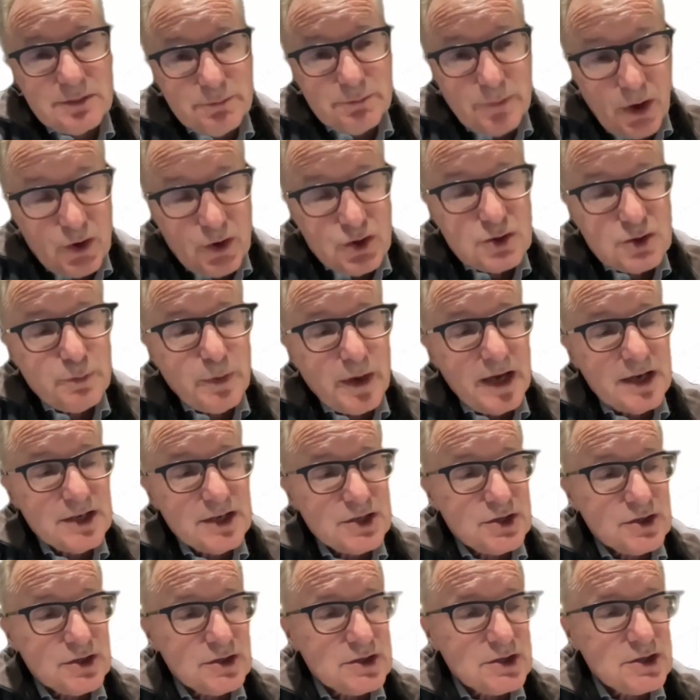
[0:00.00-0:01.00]
in most
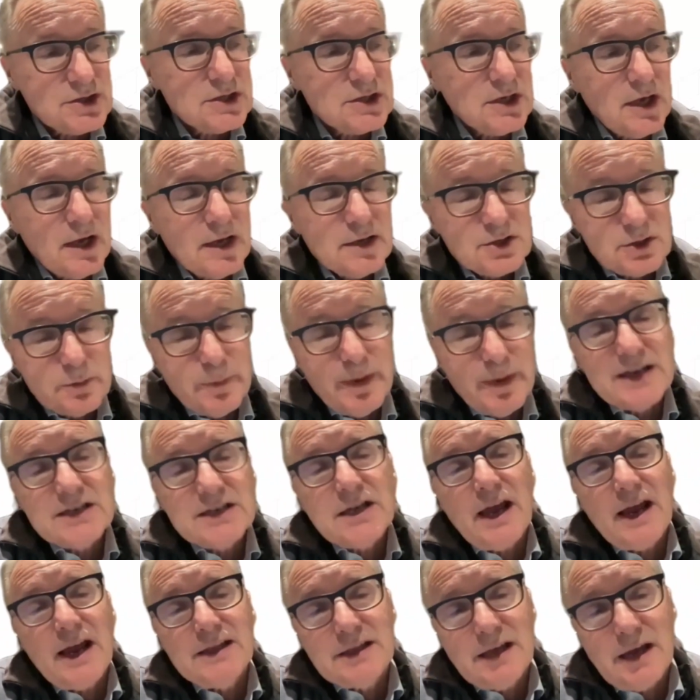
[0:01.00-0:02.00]
patients to
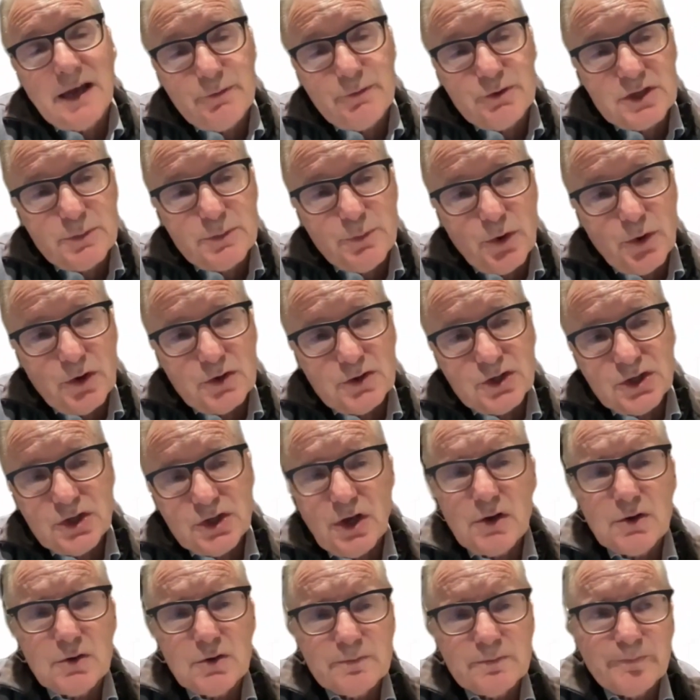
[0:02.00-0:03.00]
maintain that response.
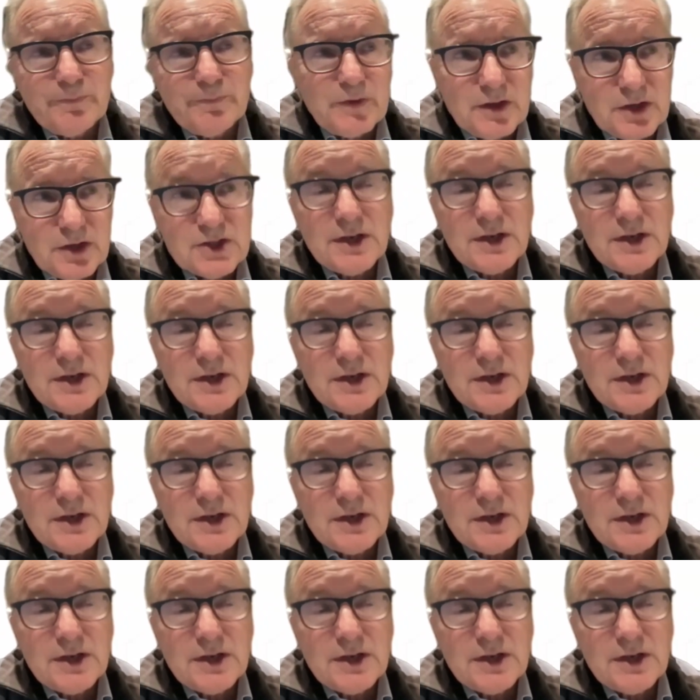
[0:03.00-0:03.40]
You